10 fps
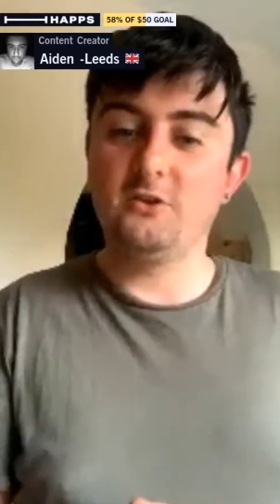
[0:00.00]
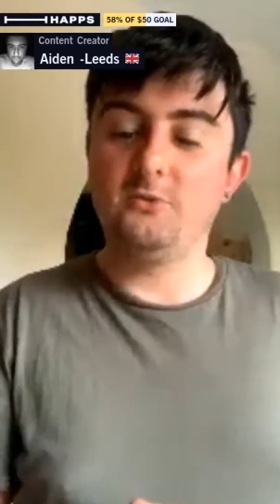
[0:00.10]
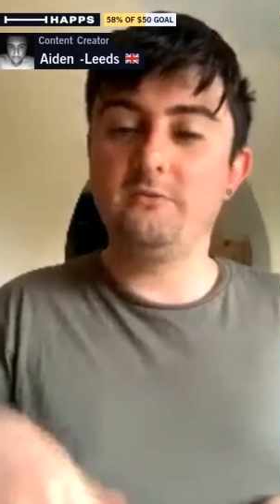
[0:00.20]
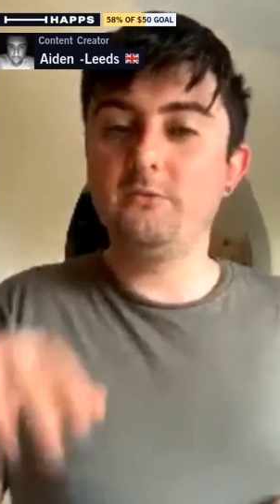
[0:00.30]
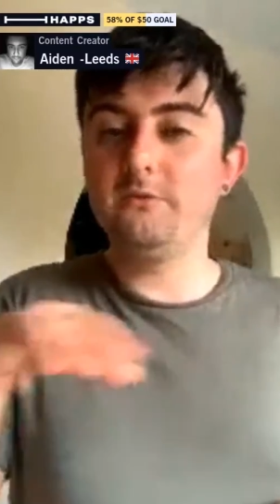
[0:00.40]

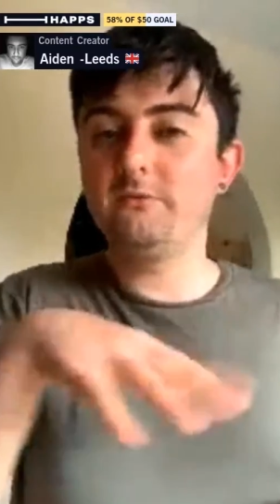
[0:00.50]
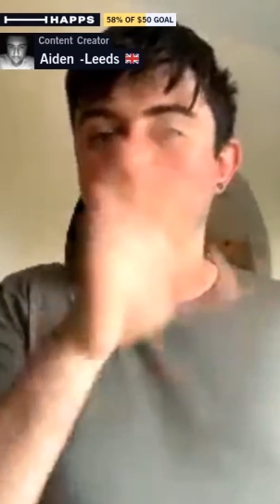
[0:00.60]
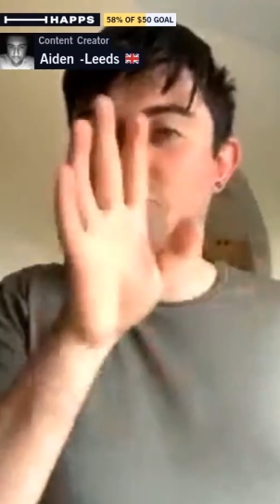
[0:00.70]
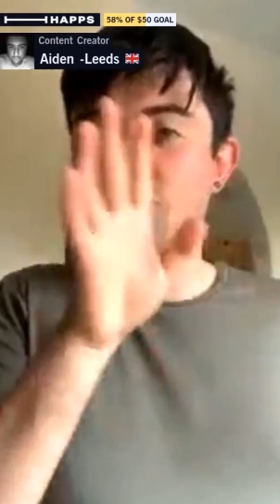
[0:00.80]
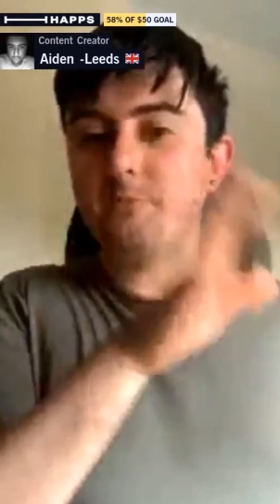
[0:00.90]
So
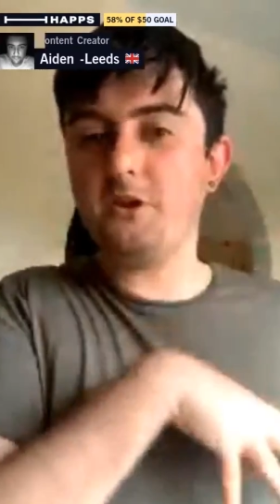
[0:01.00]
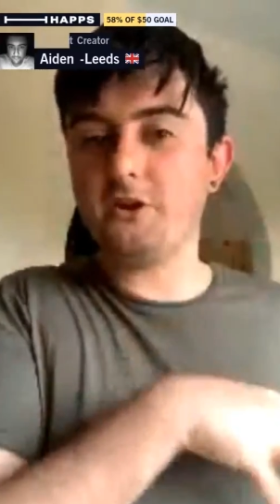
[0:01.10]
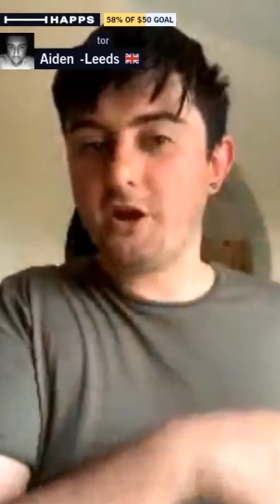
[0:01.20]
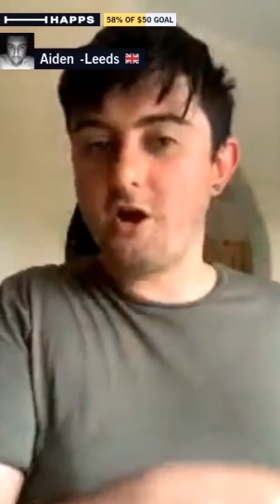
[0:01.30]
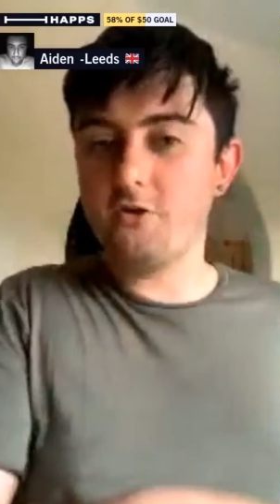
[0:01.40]
we're
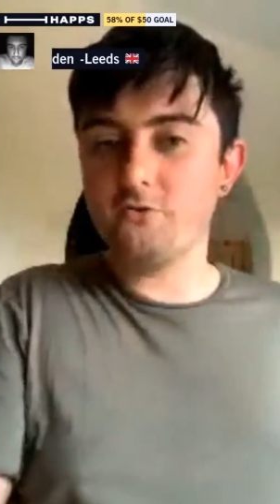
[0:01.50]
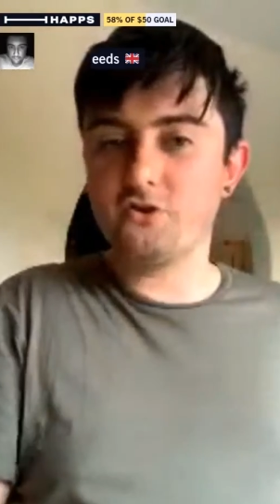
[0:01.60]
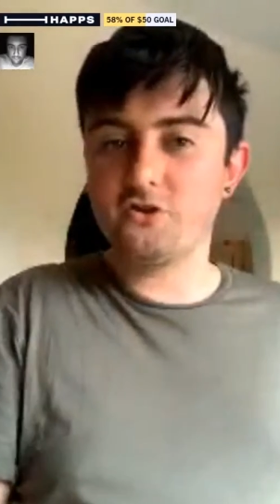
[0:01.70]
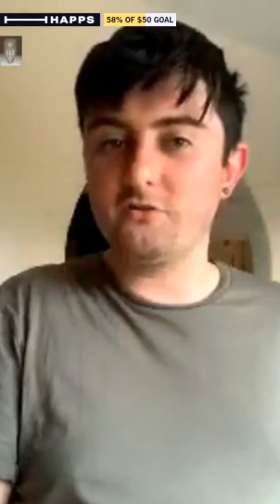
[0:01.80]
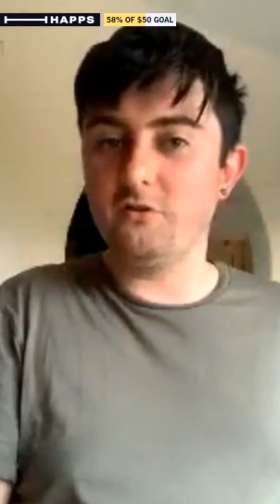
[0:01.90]
jumping on a
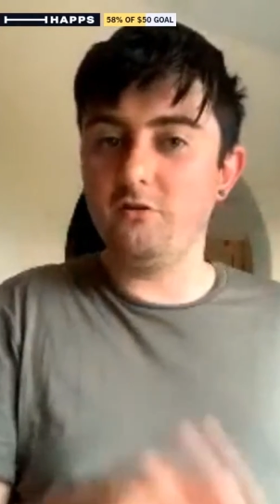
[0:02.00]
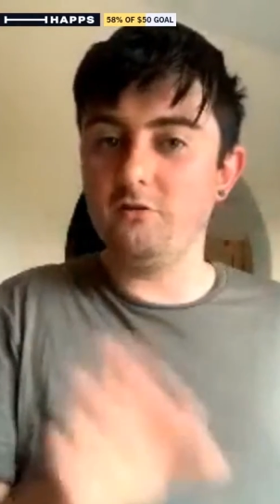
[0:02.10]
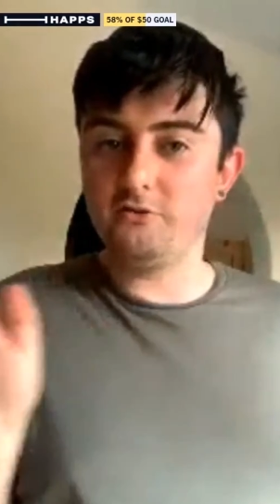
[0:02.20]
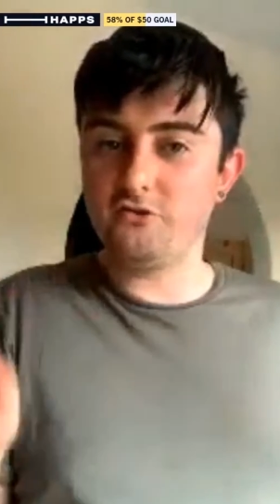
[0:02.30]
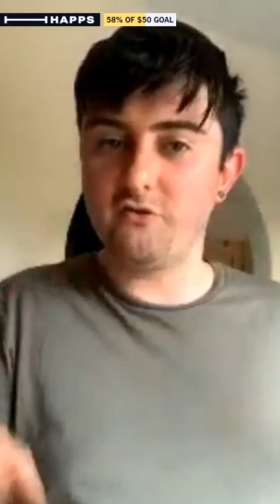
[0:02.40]
coach
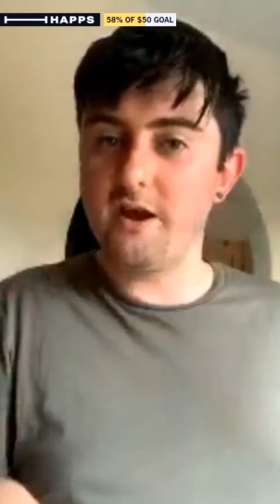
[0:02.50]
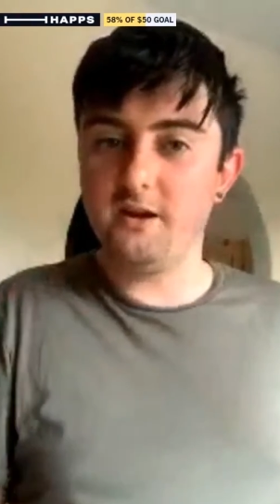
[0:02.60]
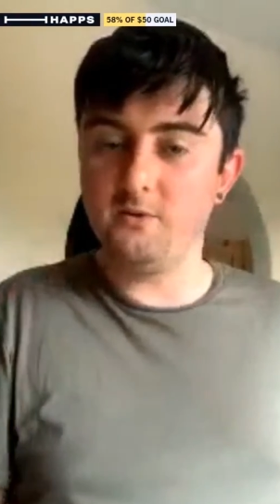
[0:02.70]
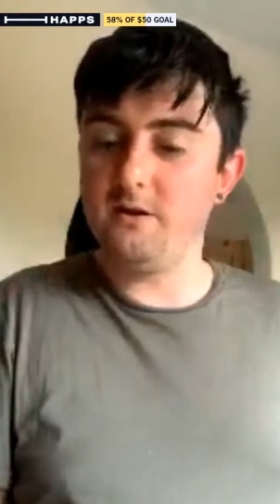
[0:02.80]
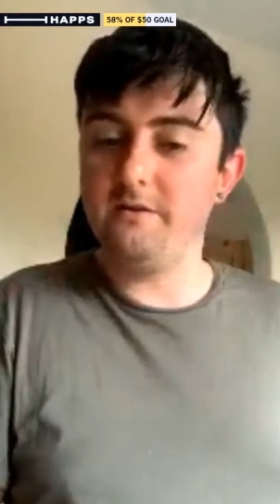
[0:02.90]
or a
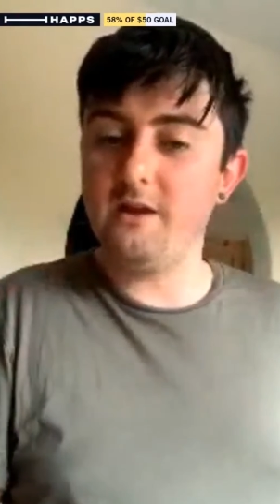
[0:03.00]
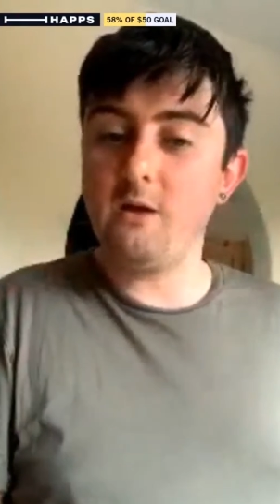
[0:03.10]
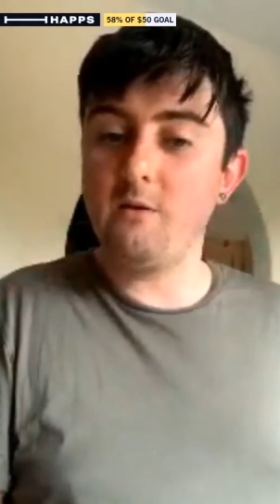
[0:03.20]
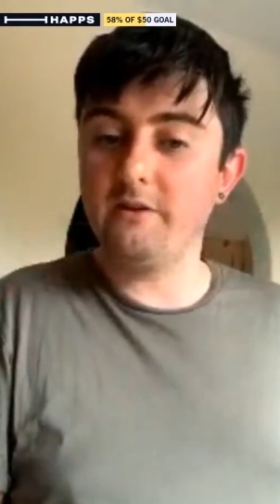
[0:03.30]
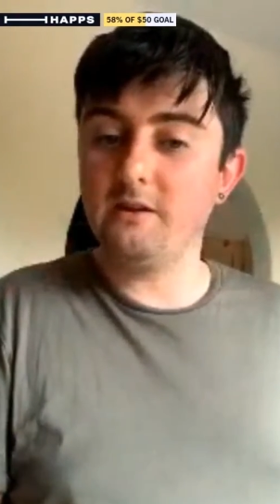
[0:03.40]
train or
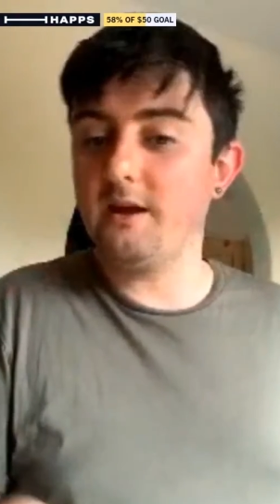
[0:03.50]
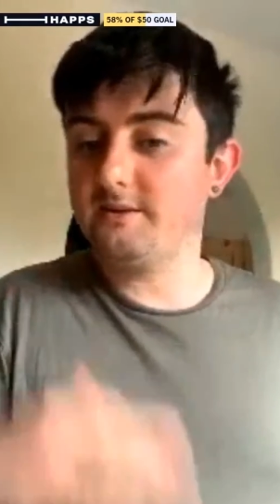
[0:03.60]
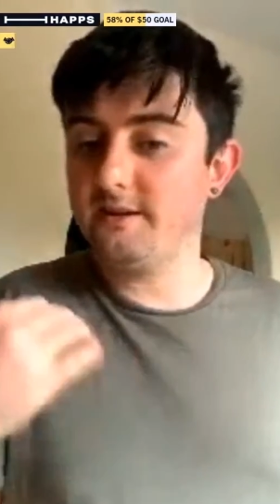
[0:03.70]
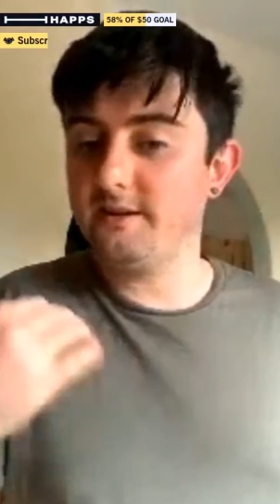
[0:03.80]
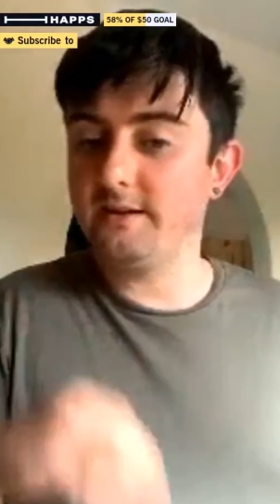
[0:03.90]
however you
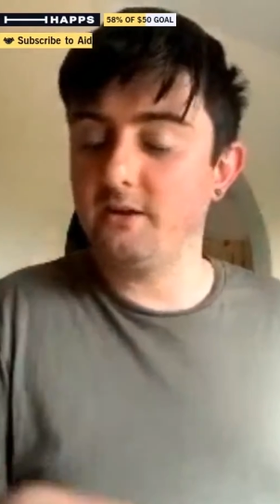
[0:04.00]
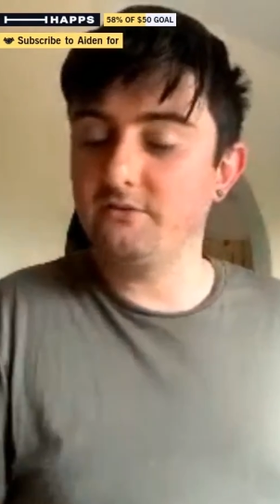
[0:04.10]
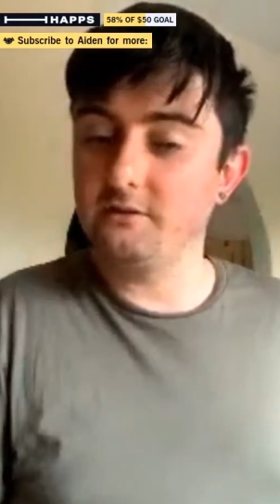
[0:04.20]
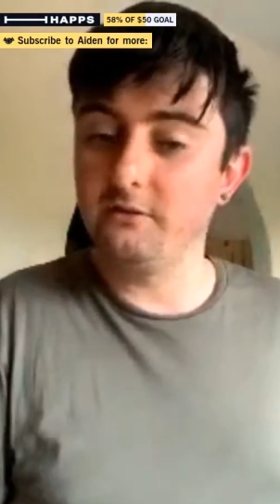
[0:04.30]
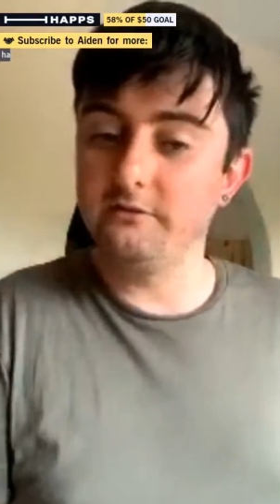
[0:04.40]
like to get
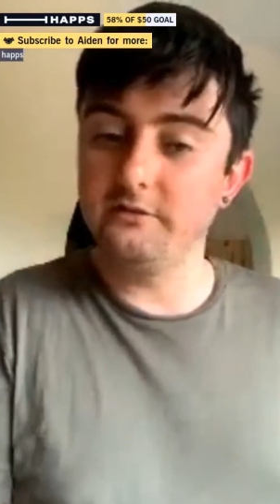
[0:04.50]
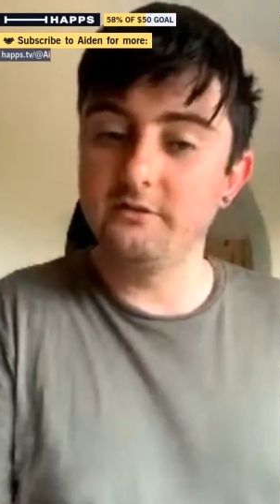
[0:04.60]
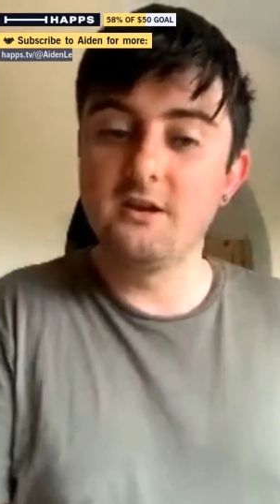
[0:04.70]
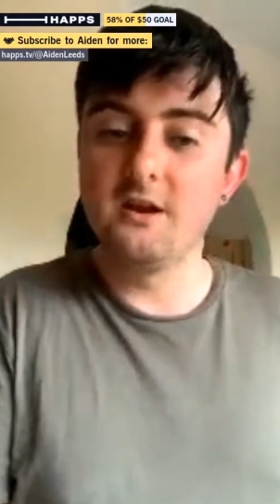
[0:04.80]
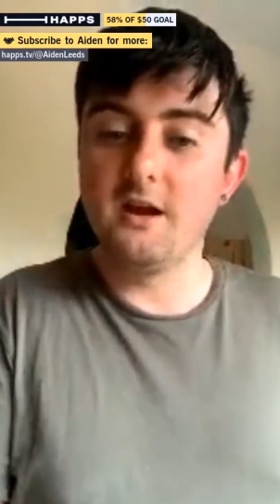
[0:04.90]
down to
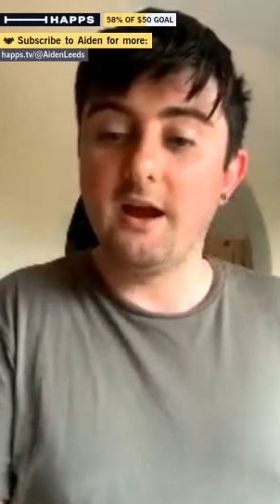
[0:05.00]
London.